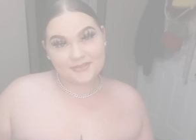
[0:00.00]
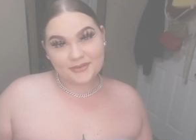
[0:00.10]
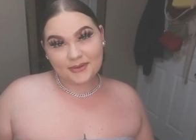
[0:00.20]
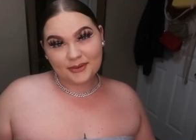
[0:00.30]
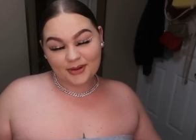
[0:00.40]

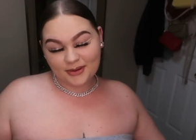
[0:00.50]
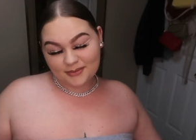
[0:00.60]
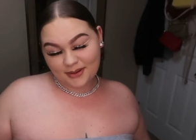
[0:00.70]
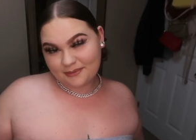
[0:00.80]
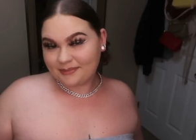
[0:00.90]
everyone,
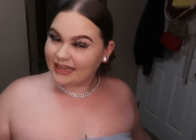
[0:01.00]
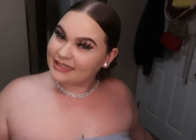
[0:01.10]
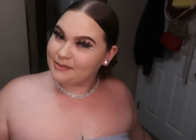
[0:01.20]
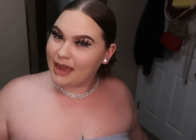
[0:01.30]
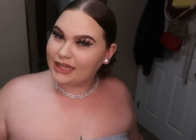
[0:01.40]
welcome, welcome back
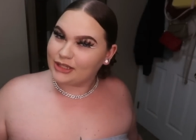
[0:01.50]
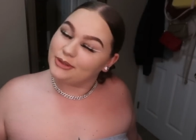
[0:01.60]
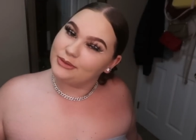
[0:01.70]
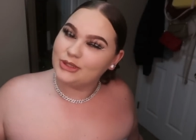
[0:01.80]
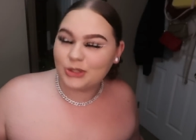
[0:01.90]
to my
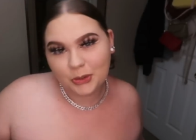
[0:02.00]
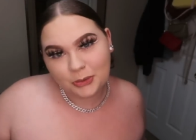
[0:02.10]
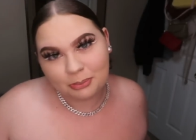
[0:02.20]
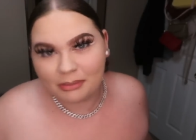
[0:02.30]
YouTube